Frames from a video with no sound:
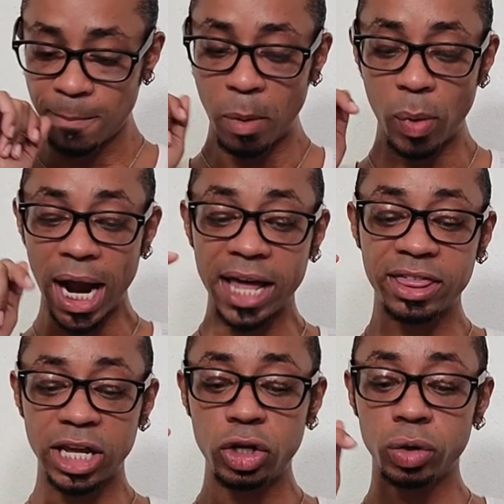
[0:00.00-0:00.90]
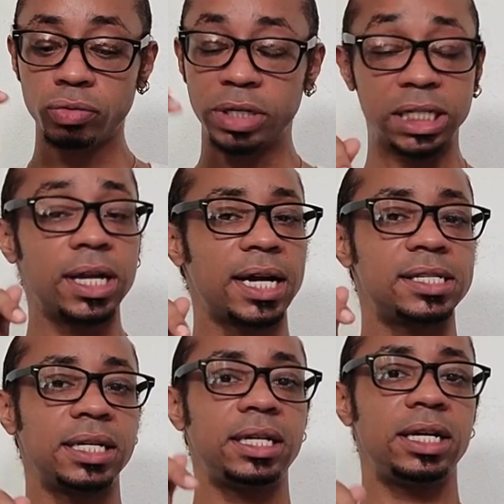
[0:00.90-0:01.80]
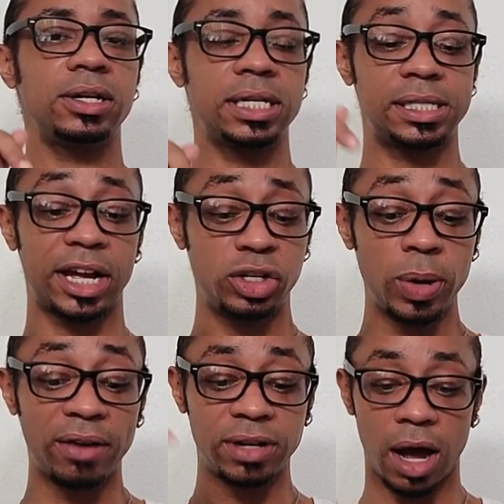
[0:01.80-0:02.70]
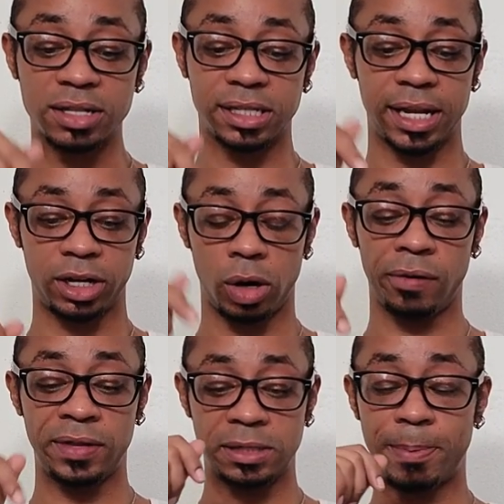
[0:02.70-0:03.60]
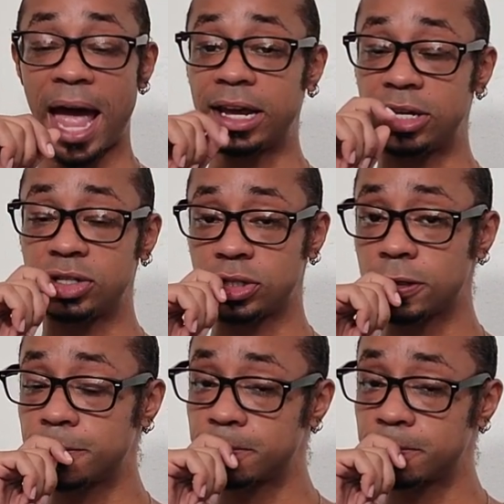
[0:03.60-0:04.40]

But what I think you're realizing here is that you have got to let go of this baggage.